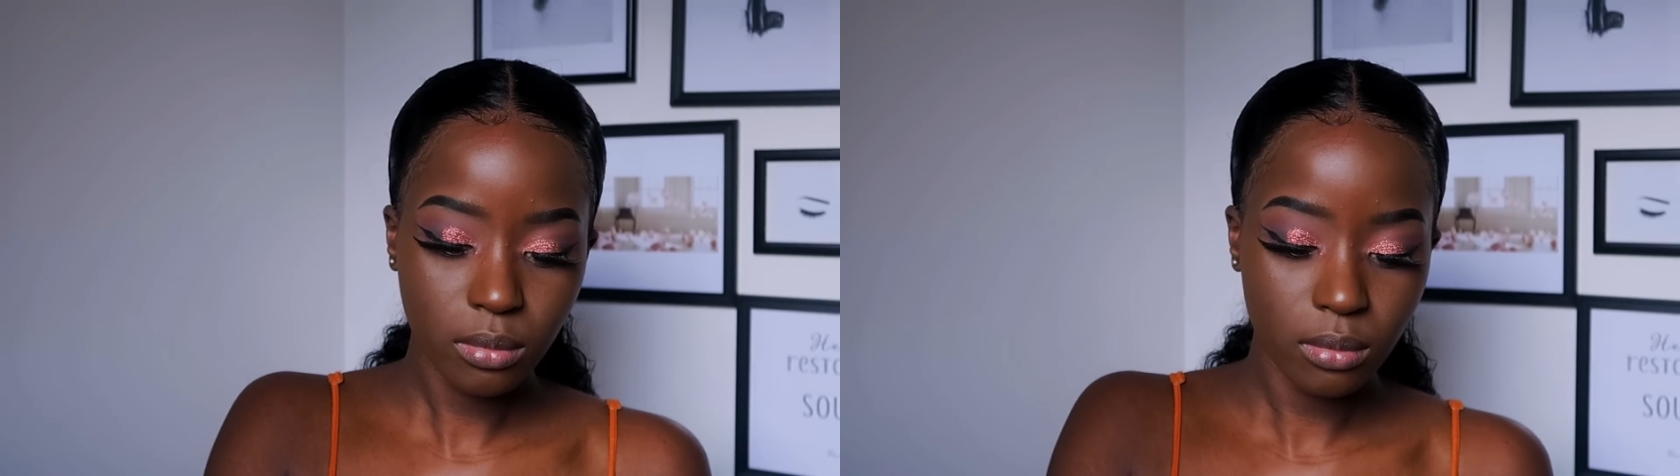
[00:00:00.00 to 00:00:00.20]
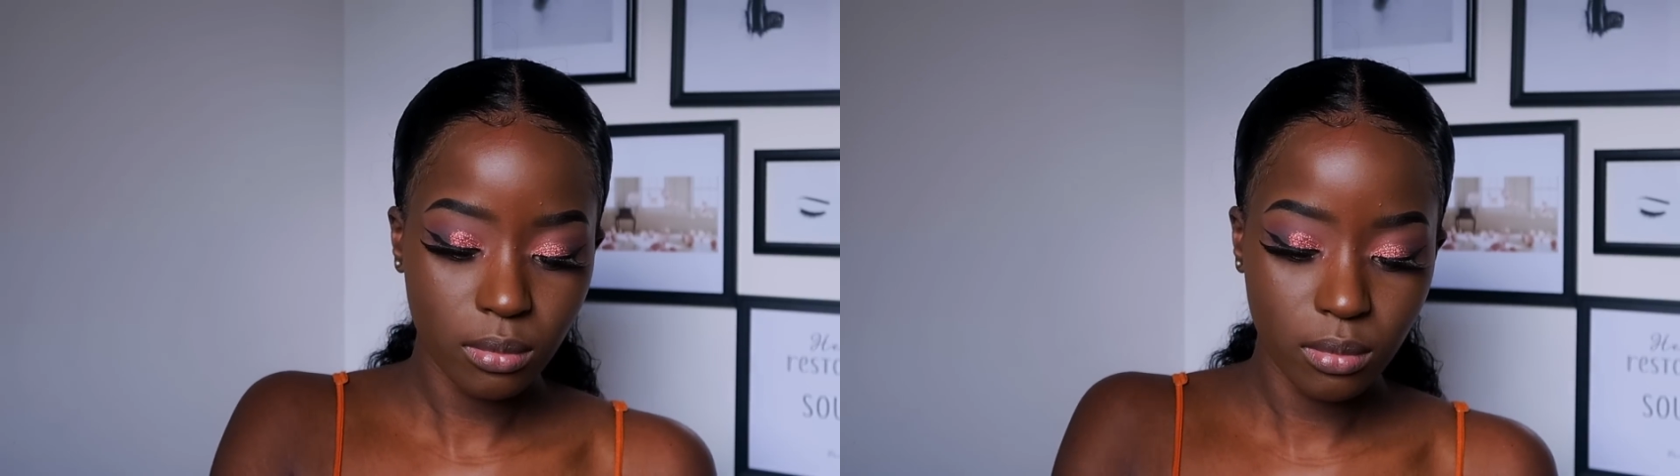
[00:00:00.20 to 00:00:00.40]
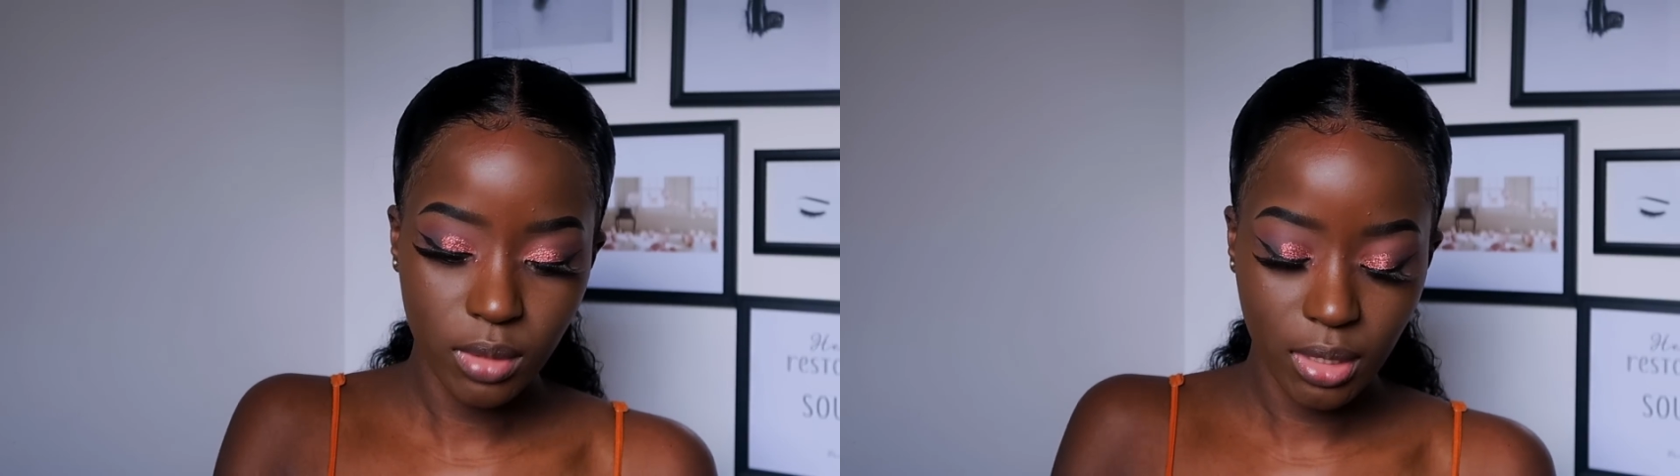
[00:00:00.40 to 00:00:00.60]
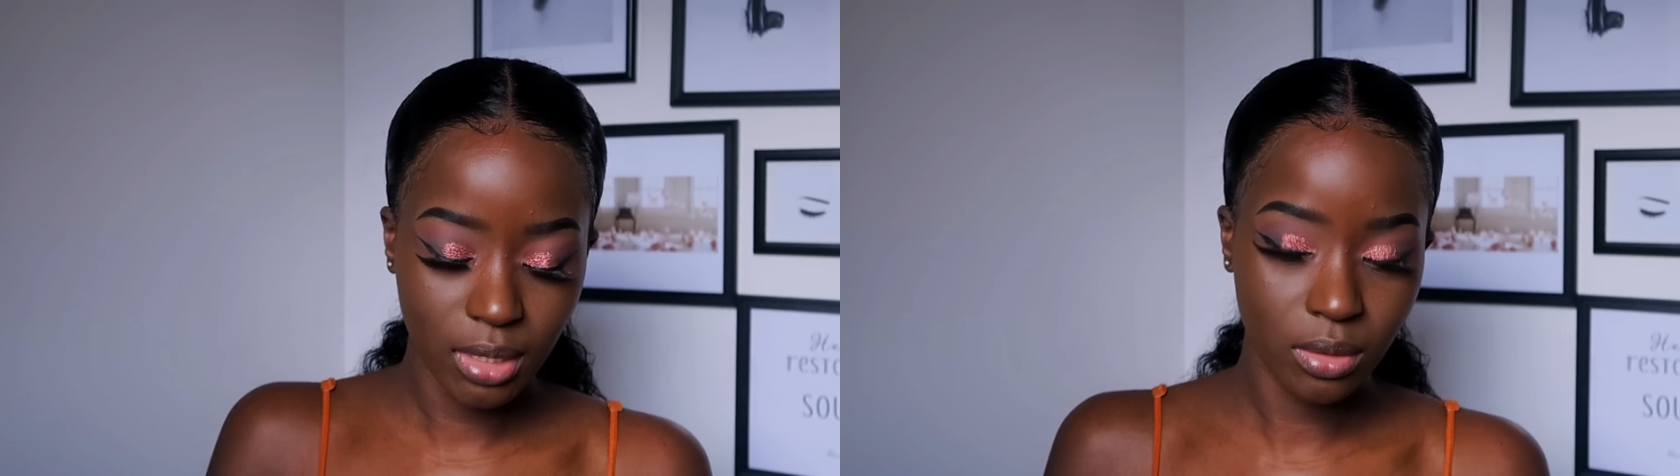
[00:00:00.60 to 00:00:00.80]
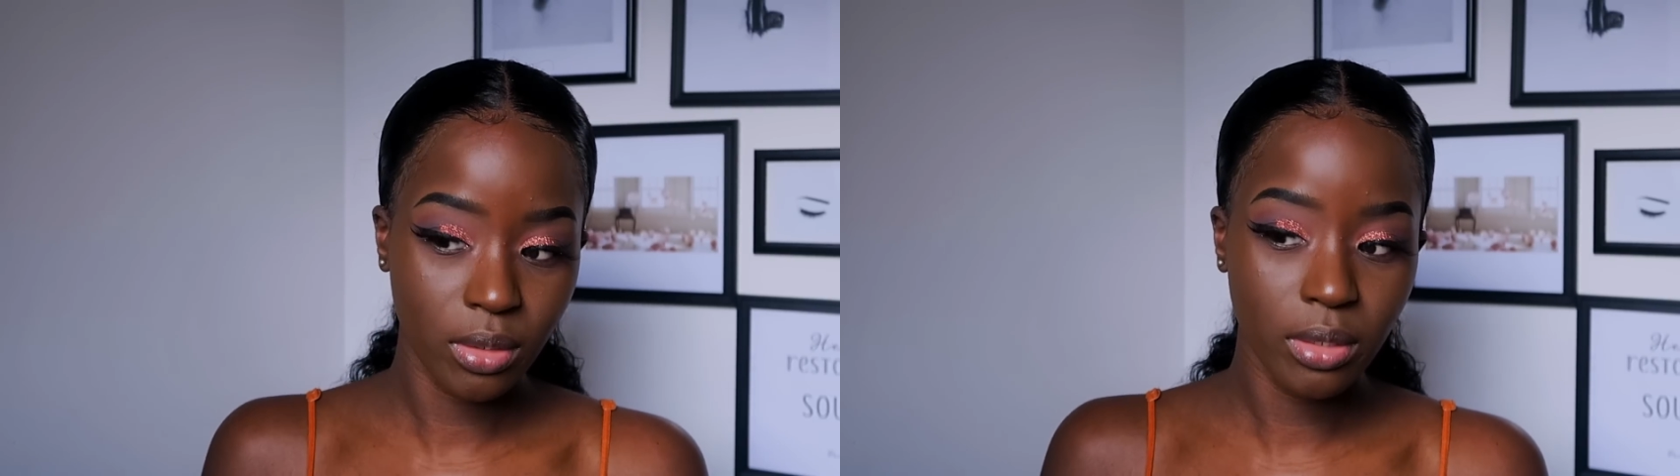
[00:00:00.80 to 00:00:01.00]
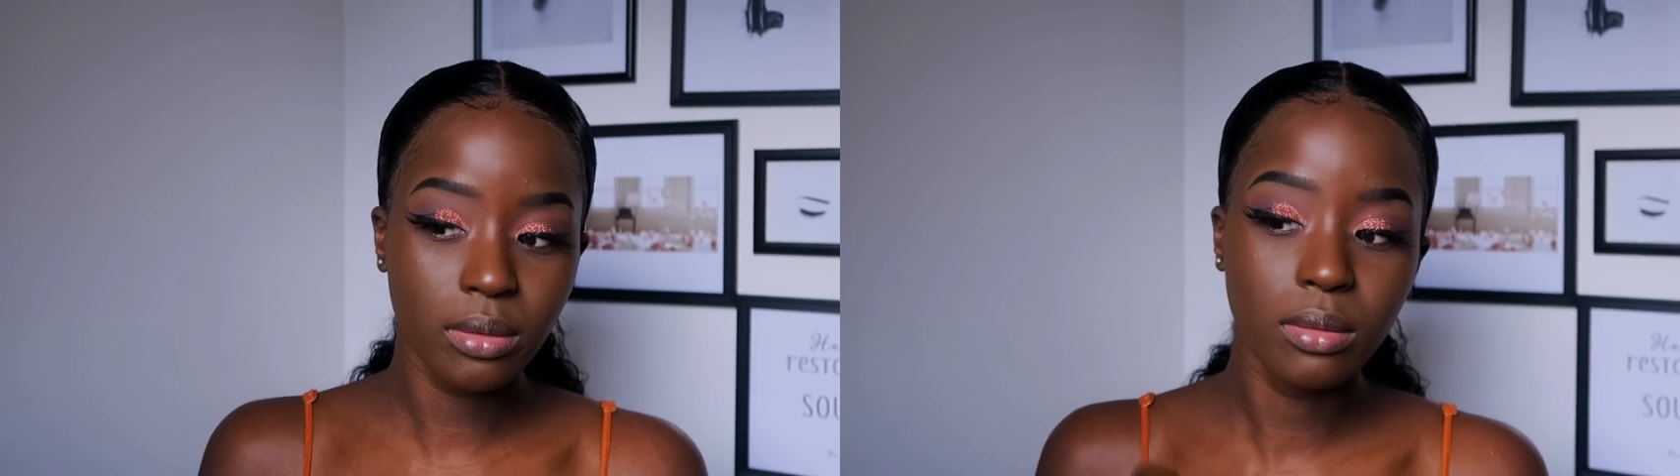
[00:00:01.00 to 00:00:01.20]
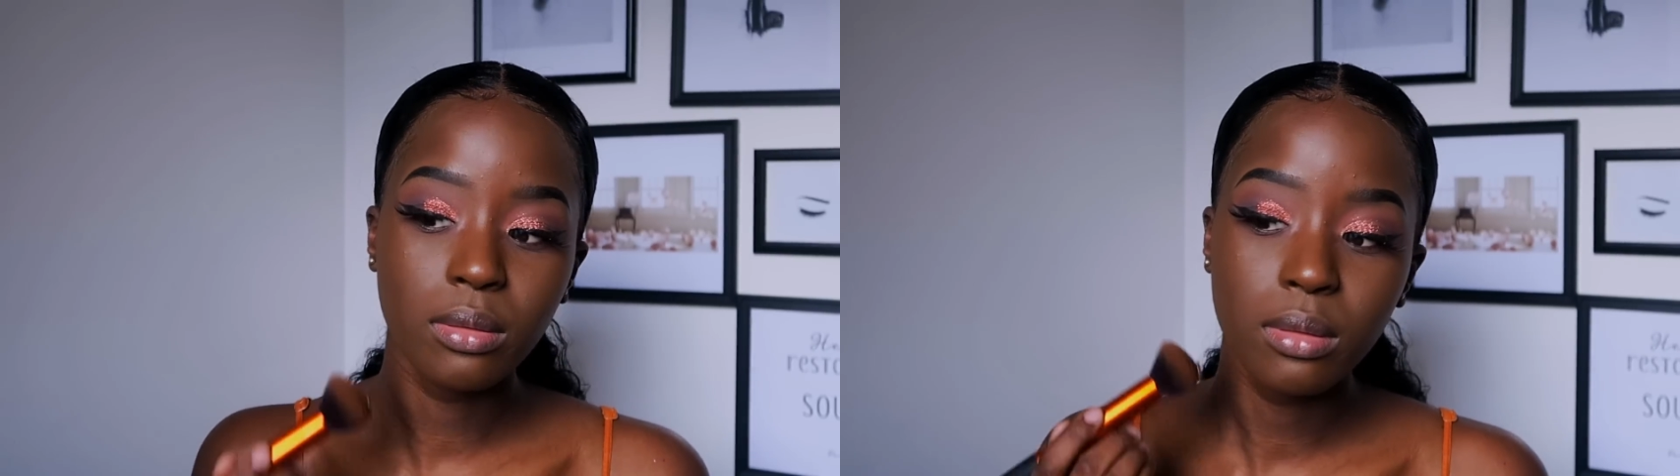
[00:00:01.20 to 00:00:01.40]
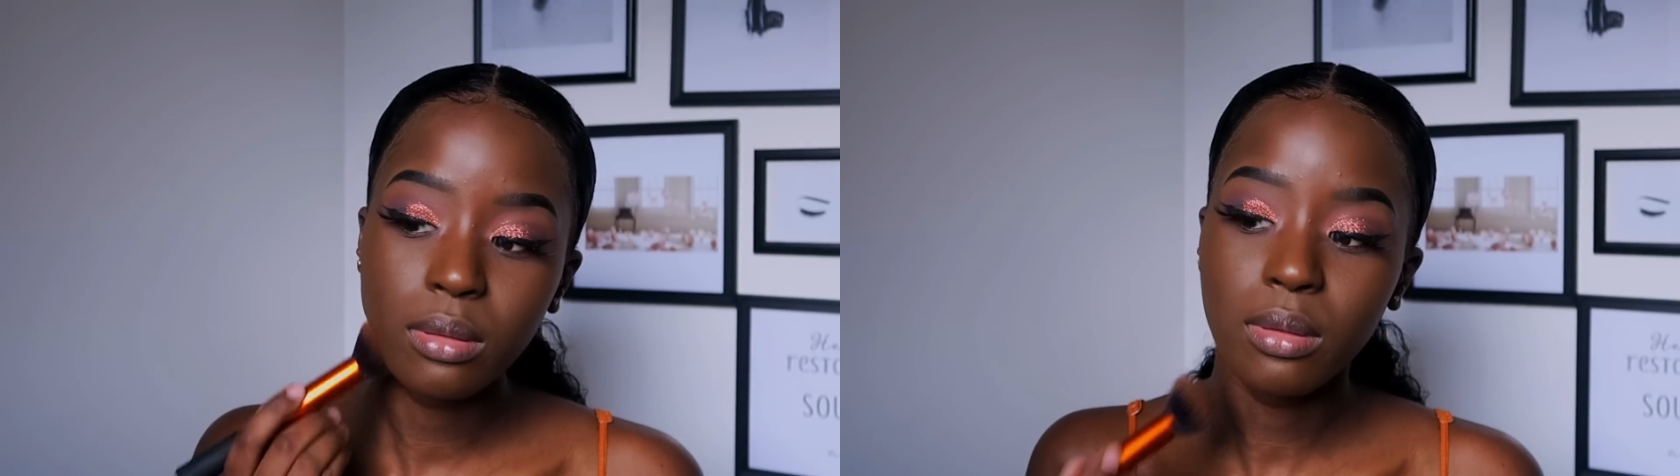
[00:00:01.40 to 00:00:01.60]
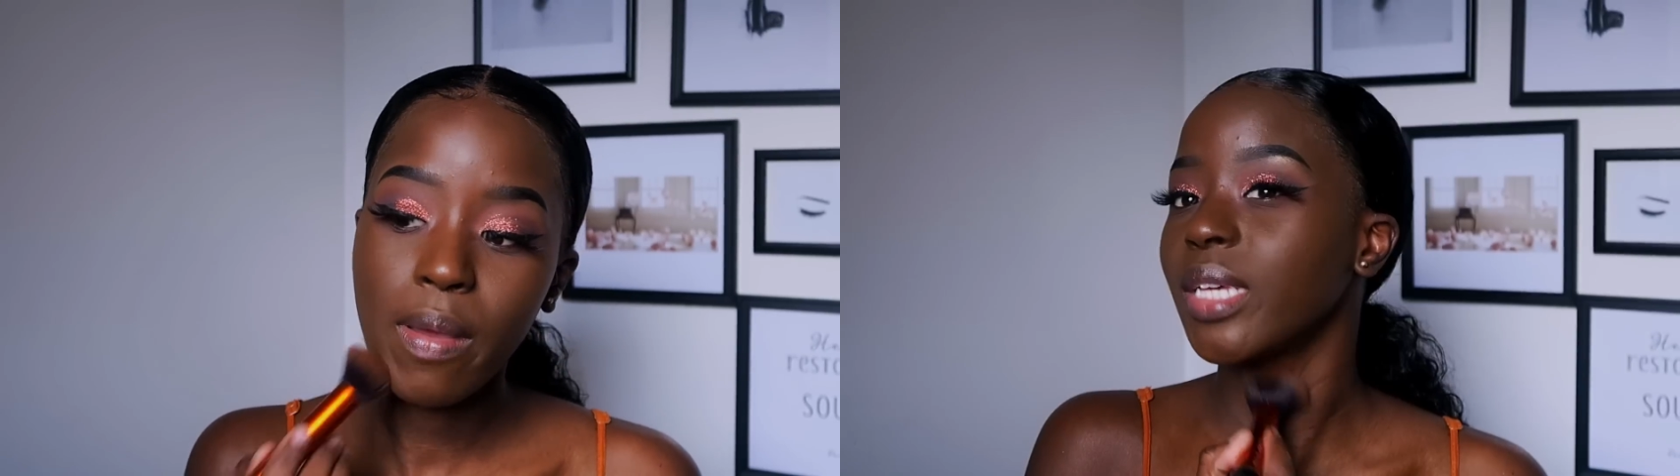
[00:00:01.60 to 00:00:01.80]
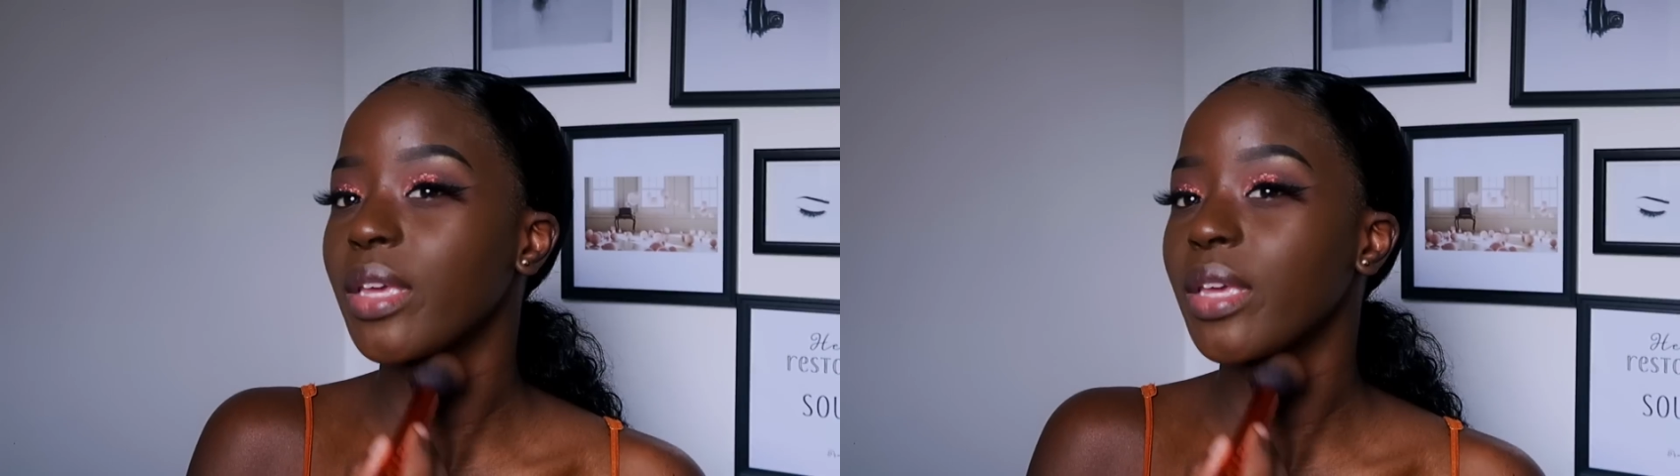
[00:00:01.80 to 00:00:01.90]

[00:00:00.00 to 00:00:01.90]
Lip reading: I don't know. So